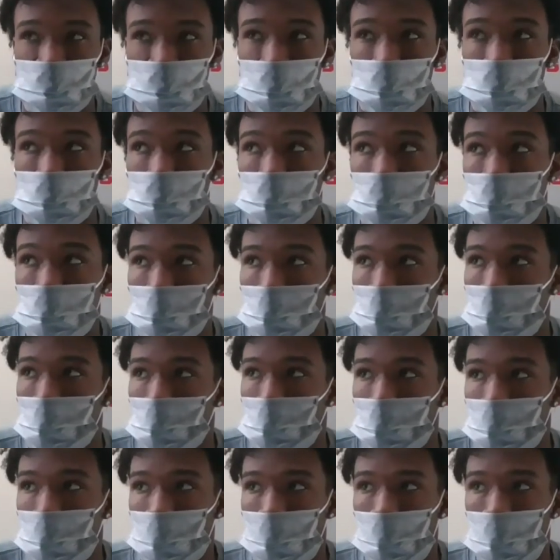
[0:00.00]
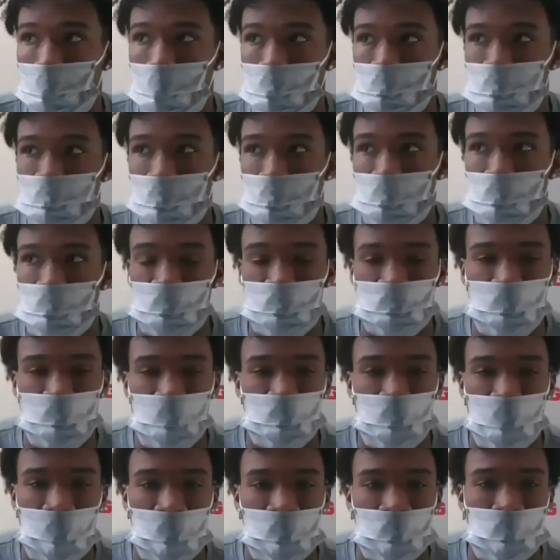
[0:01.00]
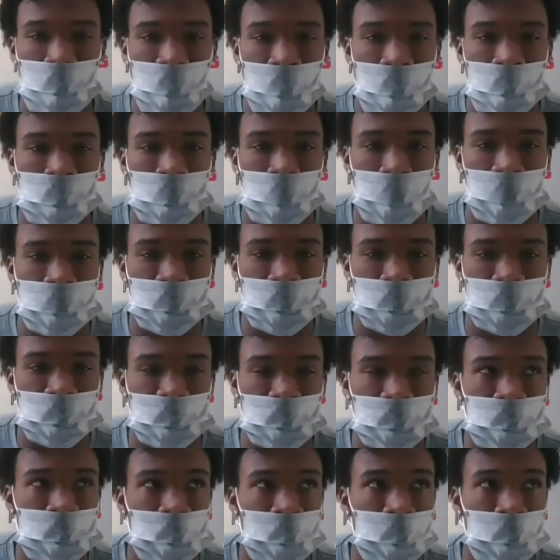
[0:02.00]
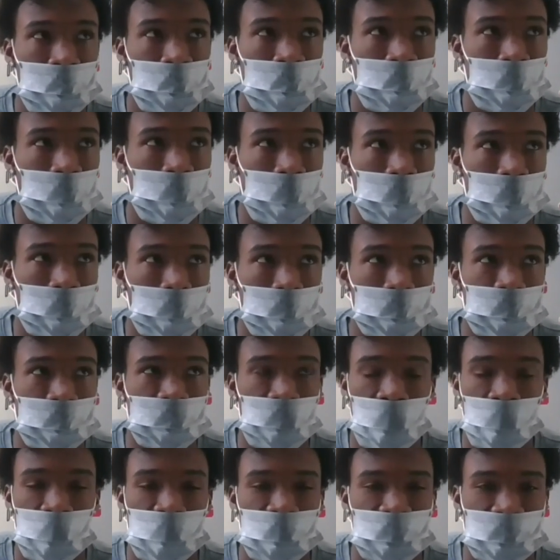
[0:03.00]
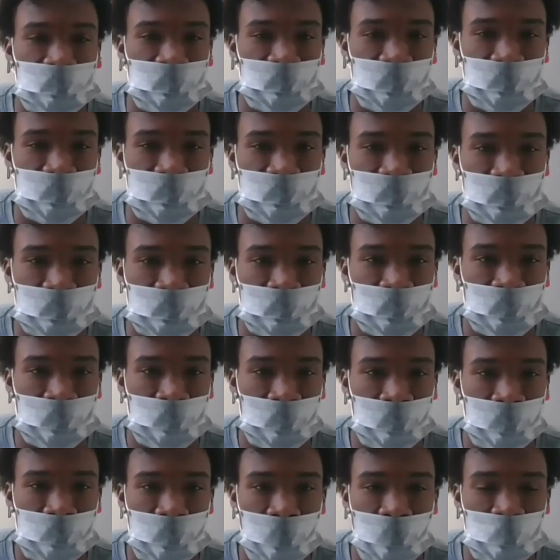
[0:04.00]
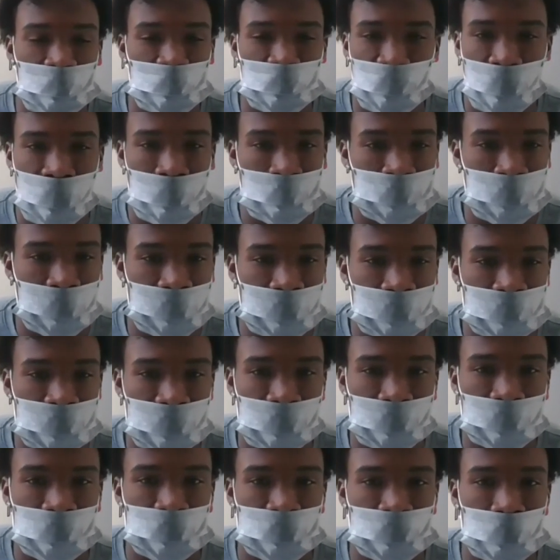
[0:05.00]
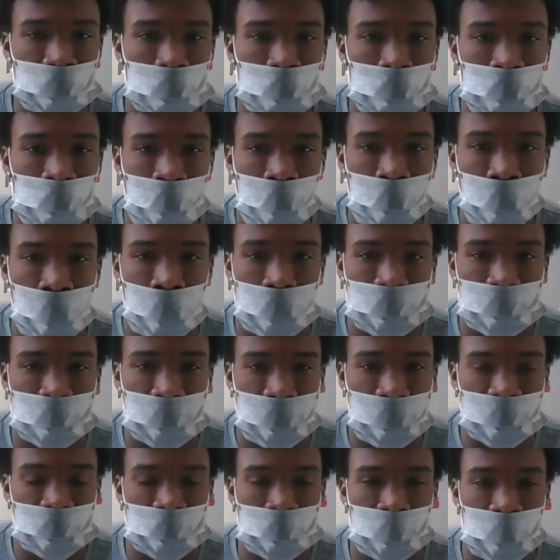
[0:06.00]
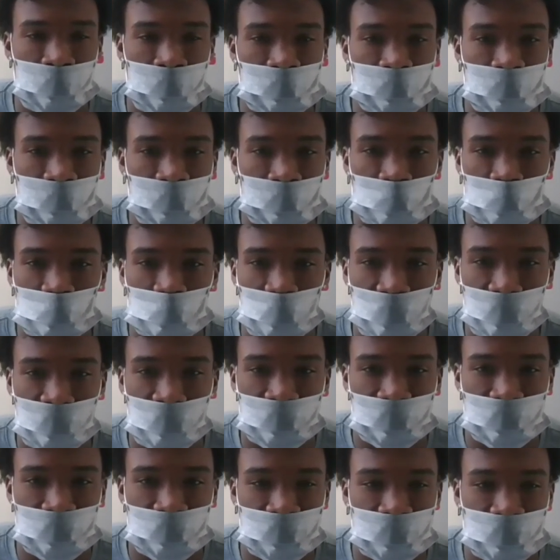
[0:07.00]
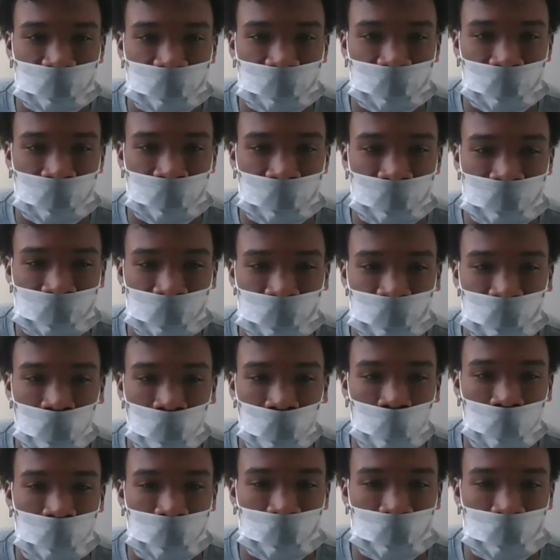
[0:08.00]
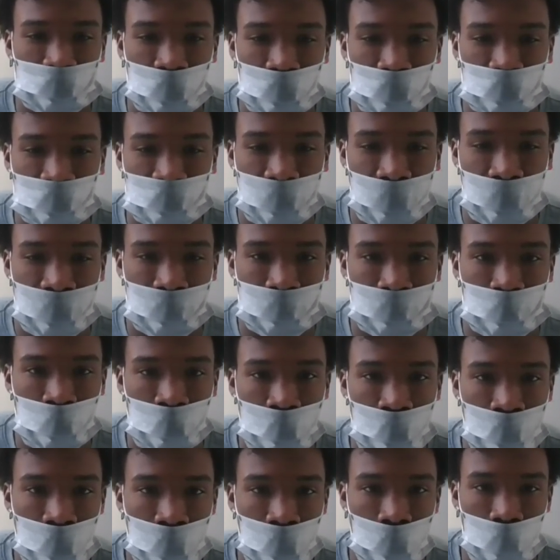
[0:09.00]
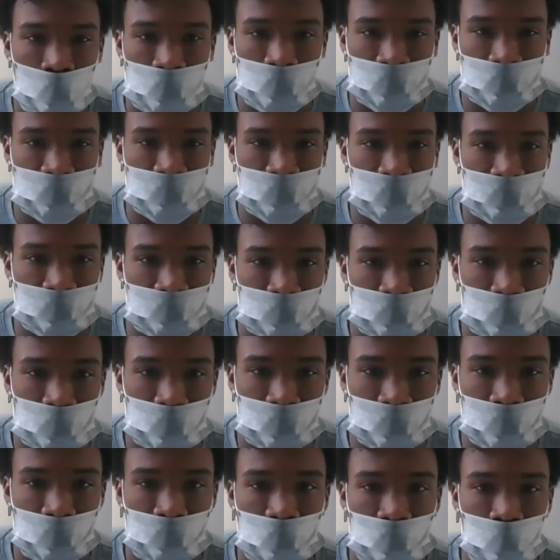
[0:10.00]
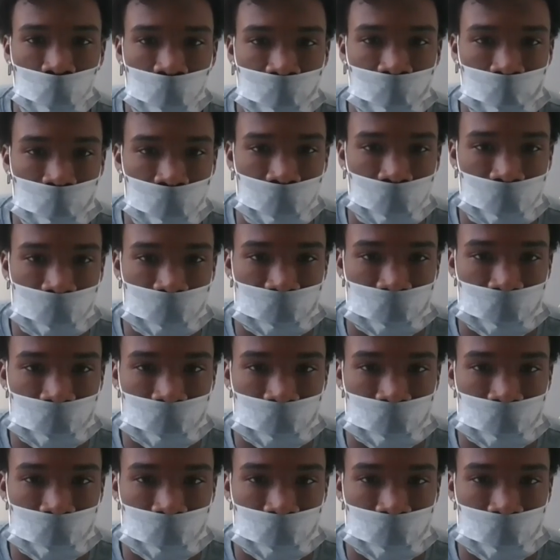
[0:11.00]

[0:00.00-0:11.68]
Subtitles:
So I say Chris never had a bad practice. He's always consistent, never drops anything. So I say that's the biggest thing with Chris is he's just always, you know, the same, always consistent with the way he plays.